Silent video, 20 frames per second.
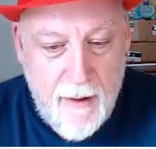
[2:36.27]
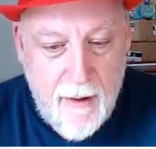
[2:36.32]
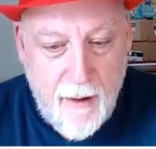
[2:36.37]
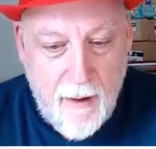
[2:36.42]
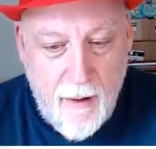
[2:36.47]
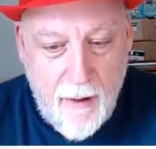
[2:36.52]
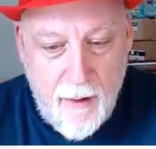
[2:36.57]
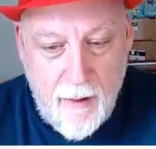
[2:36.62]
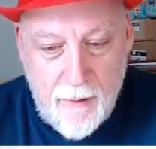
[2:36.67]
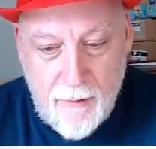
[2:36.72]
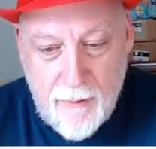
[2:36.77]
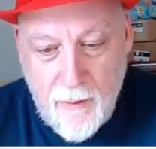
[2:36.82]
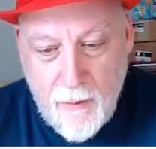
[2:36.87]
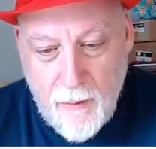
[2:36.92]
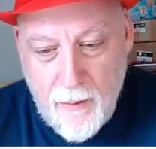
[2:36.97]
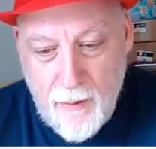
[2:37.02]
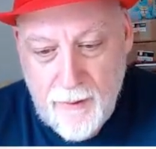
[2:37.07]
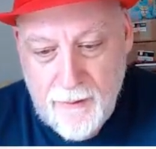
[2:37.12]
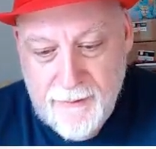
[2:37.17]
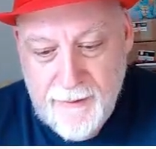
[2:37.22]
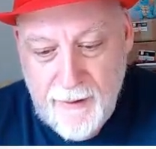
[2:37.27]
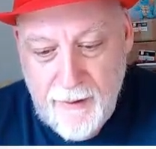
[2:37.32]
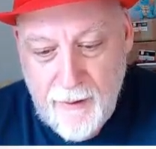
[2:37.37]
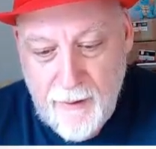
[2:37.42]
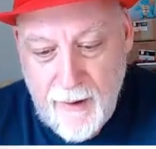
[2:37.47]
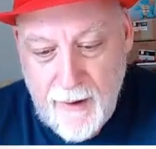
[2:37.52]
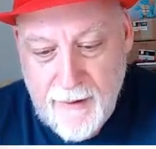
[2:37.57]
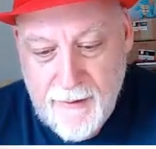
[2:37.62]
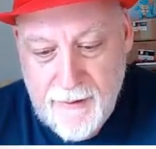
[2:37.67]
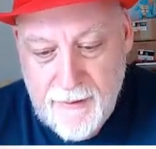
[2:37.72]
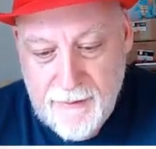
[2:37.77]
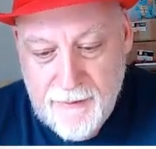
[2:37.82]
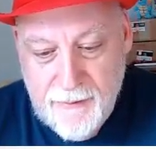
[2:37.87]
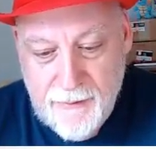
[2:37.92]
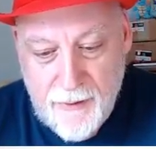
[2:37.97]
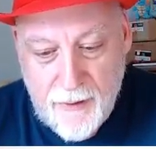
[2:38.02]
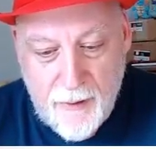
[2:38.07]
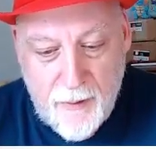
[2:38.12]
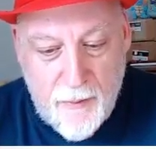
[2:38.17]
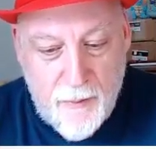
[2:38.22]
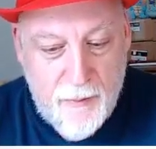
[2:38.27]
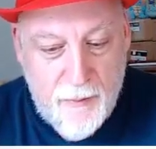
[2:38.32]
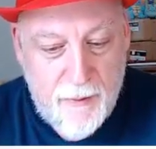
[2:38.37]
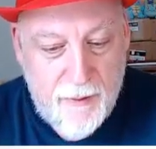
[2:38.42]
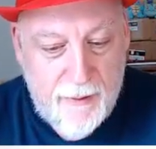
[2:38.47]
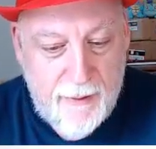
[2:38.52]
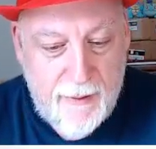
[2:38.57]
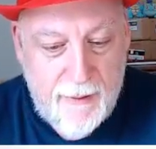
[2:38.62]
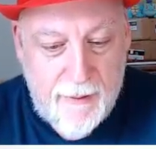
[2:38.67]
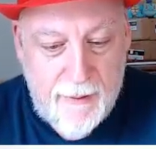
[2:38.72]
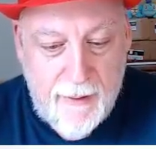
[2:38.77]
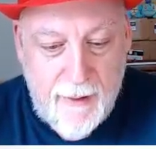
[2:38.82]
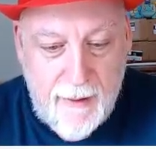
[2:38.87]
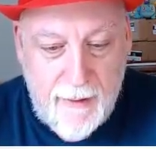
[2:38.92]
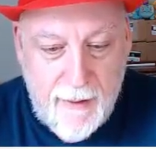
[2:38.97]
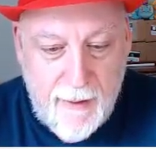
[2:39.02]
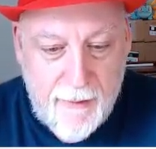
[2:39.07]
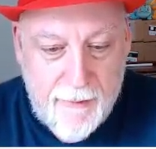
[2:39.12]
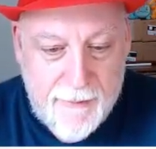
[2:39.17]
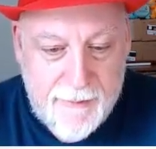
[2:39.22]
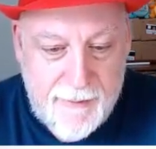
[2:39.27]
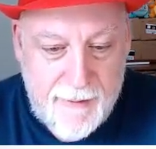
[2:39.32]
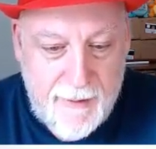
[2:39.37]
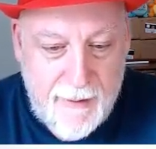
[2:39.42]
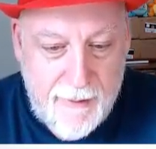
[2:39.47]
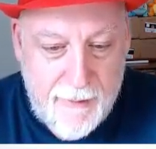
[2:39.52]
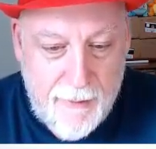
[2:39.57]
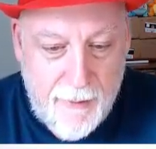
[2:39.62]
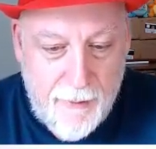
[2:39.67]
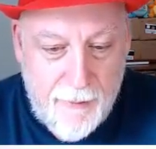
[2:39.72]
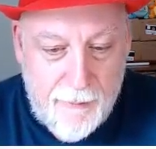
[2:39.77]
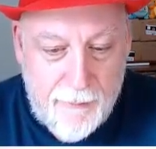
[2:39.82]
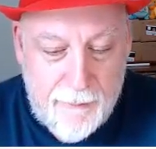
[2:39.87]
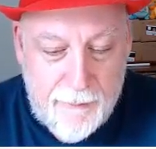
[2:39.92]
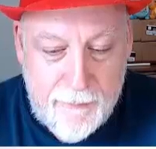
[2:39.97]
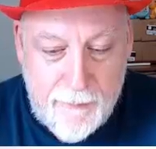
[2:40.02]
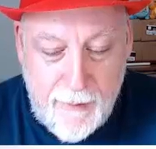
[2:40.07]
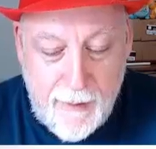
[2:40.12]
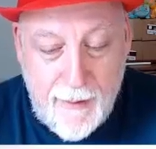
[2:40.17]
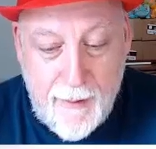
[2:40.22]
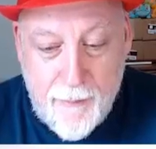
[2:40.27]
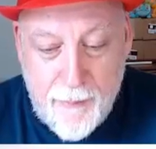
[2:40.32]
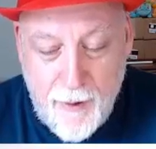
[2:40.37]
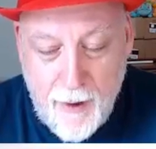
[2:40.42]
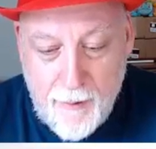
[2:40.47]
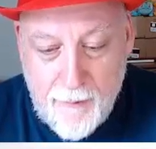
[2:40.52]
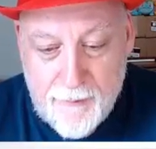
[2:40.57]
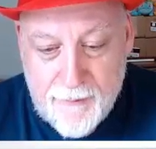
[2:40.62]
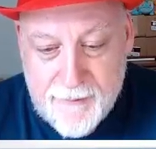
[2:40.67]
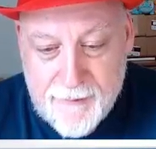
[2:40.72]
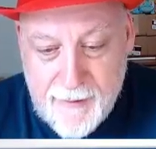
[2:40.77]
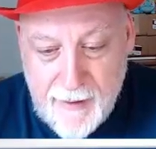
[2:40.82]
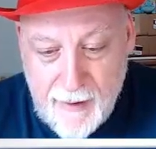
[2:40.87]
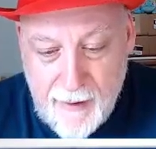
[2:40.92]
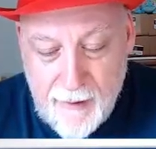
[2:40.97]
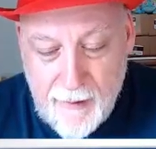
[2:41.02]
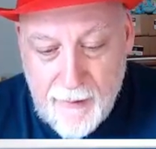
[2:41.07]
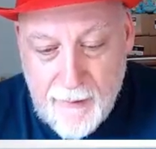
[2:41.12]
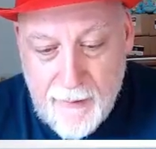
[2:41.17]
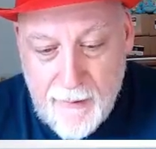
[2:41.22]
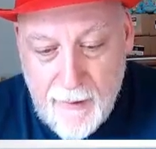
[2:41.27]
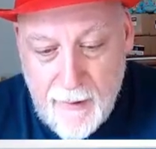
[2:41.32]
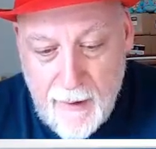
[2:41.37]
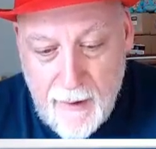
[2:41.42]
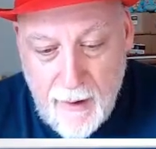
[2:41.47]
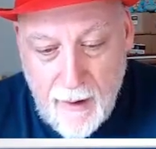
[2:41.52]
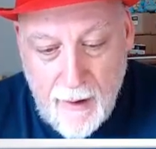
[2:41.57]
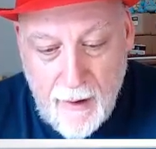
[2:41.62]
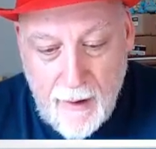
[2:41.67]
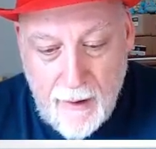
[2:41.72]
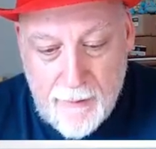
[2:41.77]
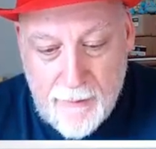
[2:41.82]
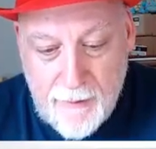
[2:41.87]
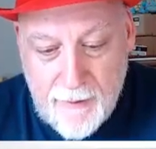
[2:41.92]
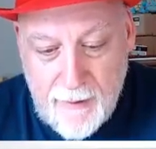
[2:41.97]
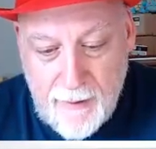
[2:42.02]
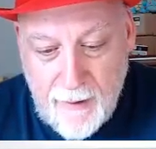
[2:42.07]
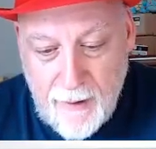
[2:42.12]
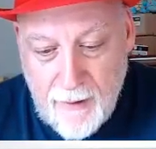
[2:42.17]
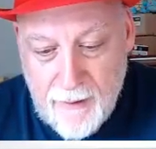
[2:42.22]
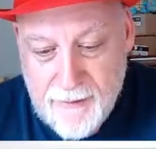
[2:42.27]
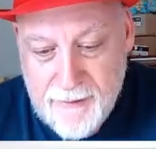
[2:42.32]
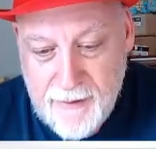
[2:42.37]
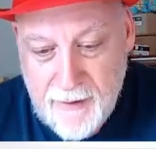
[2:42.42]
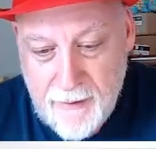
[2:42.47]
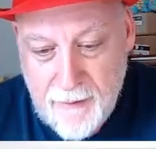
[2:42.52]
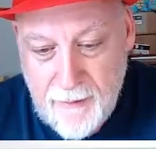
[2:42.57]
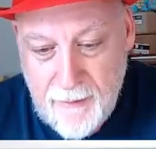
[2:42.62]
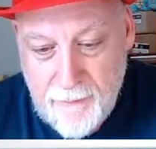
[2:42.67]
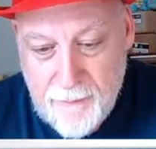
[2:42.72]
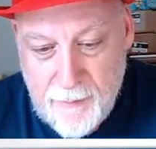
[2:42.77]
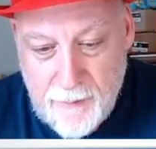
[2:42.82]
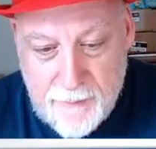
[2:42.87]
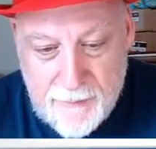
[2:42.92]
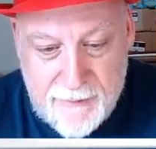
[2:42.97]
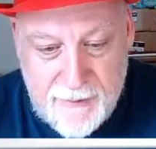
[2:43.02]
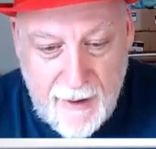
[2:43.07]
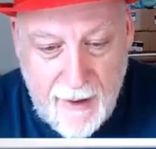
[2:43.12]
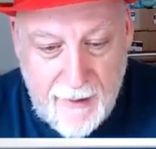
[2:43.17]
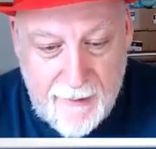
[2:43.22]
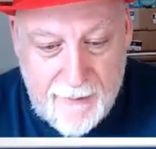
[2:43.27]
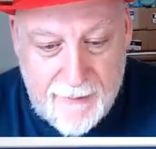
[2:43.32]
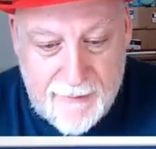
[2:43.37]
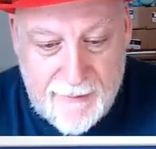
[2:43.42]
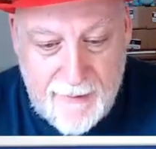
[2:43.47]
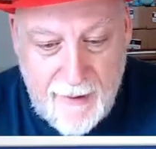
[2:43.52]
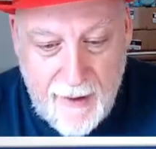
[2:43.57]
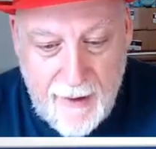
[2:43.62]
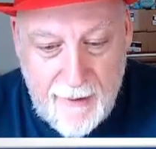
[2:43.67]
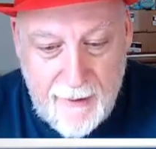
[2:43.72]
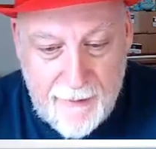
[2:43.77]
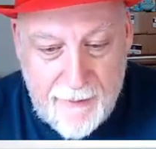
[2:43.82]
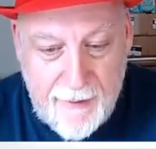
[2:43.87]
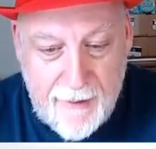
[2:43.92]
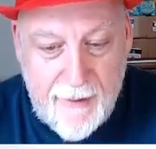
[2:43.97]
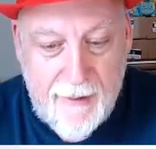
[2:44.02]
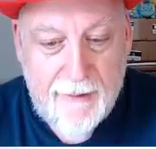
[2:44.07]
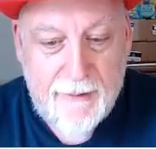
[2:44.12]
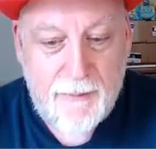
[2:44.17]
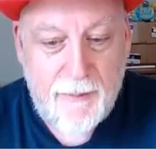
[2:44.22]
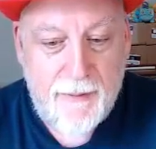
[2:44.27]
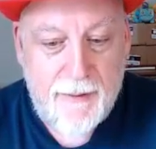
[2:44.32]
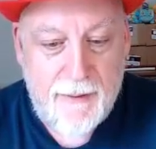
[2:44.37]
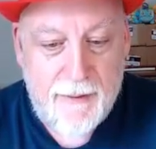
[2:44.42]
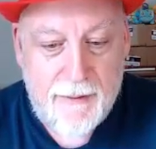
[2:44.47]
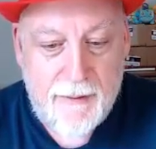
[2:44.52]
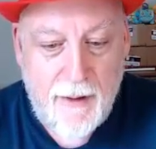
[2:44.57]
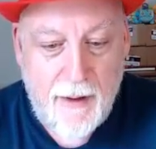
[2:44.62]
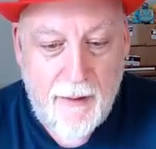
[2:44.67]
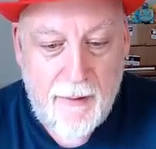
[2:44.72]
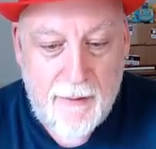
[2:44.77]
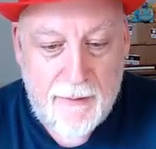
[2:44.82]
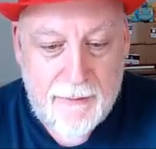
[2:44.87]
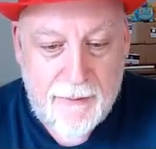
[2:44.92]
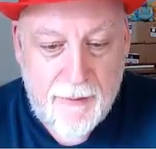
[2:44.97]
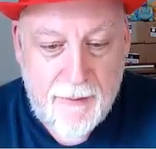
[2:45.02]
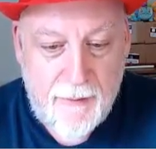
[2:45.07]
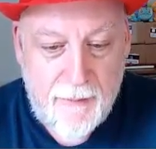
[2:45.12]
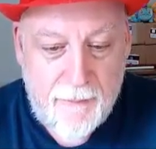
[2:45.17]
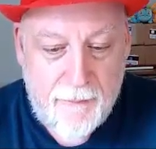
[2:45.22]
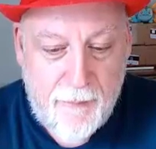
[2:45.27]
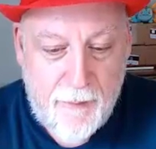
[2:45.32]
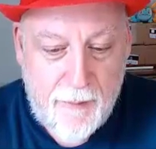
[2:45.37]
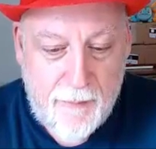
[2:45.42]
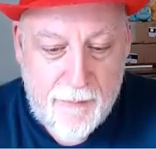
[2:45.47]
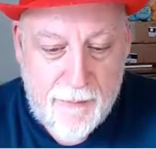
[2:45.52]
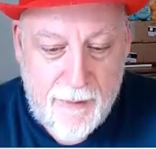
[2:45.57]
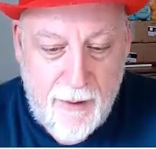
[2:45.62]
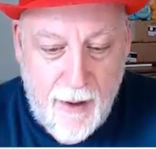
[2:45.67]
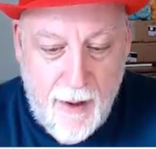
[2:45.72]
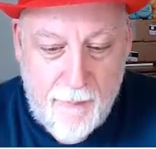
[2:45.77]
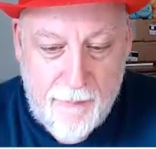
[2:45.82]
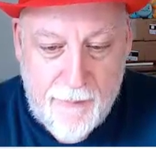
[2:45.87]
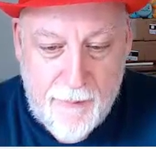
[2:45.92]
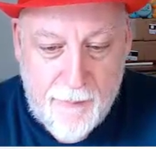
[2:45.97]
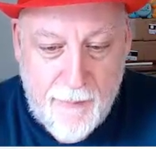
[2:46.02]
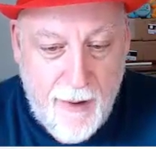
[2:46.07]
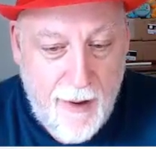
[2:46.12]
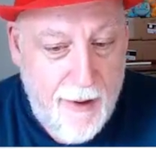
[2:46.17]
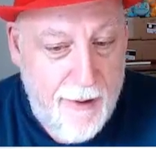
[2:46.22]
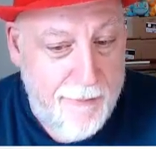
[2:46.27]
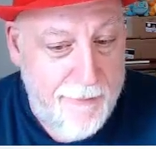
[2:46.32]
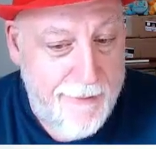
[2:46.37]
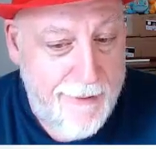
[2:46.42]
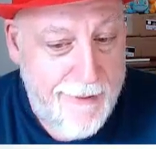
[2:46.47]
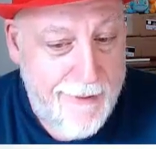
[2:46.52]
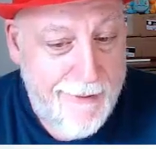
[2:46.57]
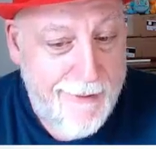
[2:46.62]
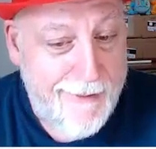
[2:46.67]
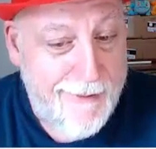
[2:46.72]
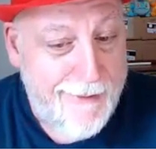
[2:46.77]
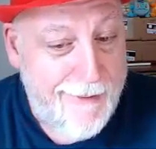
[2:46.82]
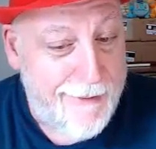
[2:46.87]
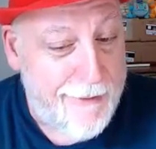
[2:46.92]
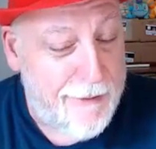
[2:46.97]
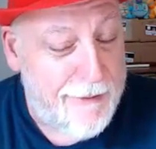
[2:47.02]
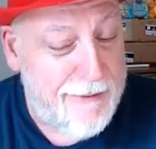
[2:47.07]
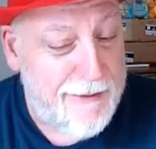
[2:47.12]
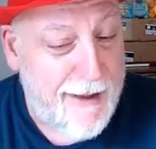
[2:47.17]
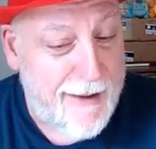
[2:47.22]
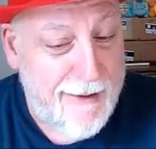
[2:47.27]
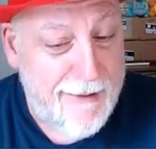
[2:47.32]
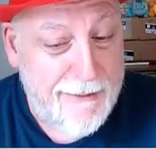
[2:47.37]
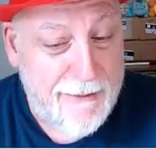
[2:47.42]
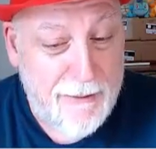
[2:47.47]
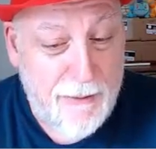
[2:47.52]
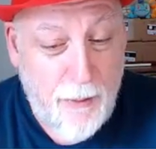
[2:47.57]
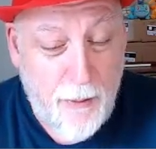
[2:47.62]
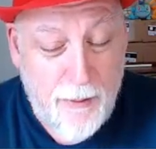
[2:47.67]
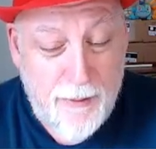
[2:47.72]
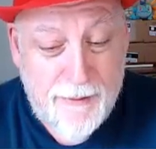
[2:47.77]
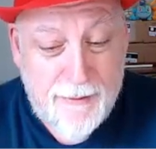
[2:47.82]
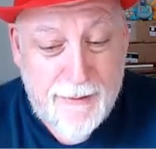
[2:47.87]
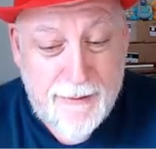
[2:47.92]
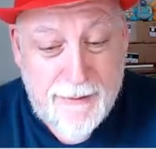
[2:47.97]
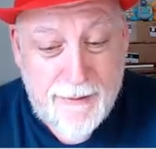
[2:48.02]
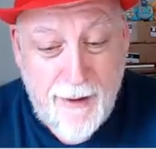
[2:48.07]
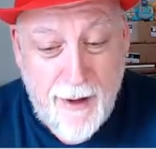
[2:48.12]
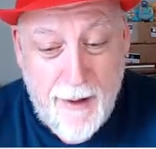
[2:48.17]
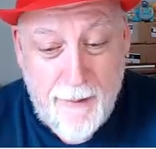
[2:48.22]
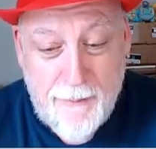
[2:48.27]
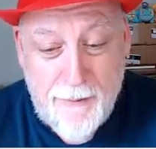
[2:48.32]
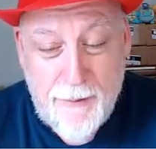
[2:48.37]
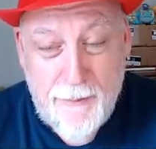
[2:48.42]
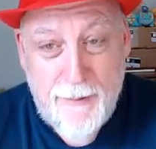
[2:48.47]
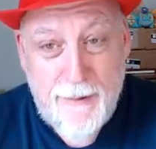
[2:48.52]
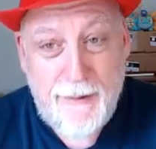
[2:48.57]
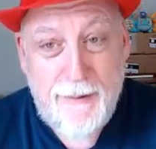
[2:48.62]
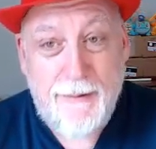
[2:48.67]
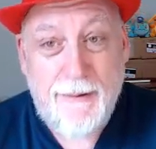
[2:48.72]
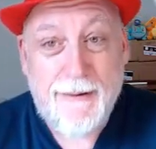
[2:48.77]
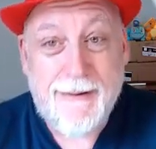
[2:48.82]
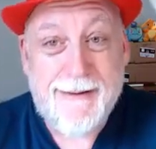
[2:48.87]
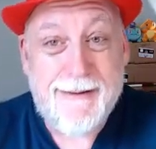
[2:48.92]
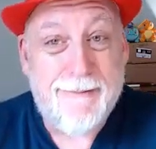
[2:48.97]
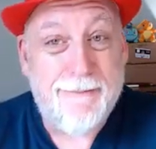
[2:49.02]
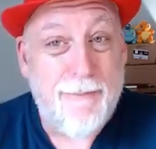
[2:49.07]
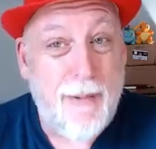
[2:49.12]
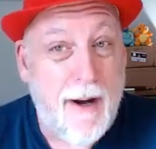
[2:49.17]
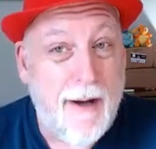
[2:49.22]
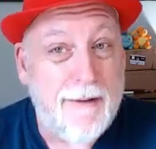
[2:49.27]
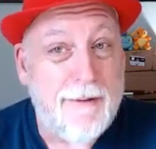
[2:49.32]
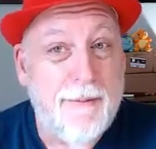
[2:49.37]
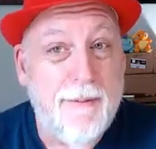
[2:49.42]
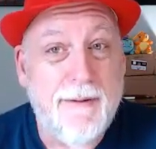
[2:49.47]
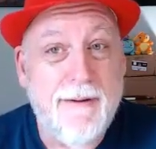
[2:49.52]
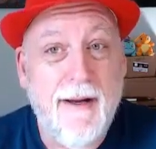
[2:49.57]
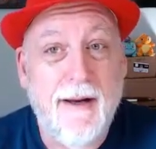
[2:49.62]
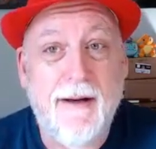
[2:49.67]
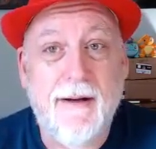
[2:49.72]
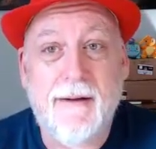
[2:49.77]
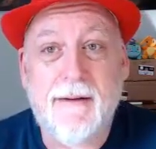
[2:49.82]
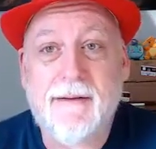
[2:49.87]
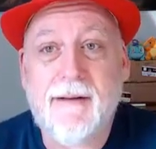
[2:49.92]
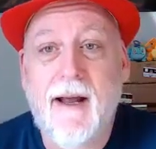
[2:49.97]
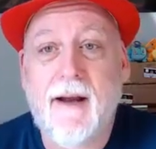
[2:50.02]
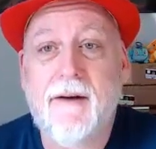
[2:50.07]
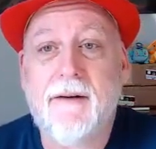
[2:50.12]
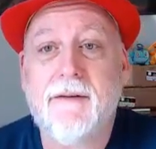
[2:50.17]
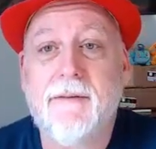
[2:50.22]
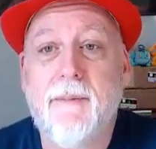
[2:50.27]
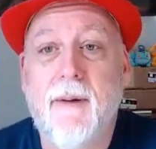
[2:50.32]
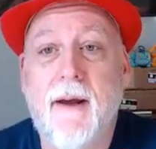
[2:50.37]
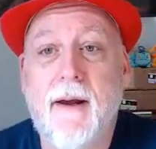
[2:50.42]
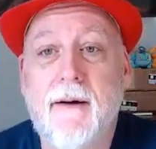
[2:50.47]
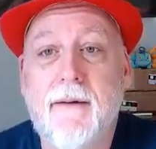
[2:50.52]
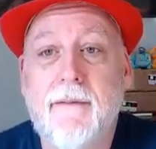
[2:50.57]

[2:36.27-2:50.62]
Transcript: Our corners and our edges look really clean. I don't see any dirt, any problems there. Looking at our centering from side to side, I think it's within tolerance. Looking at it from top to bottom, it looks like it's towards the top to me, possibly taking us out of spec.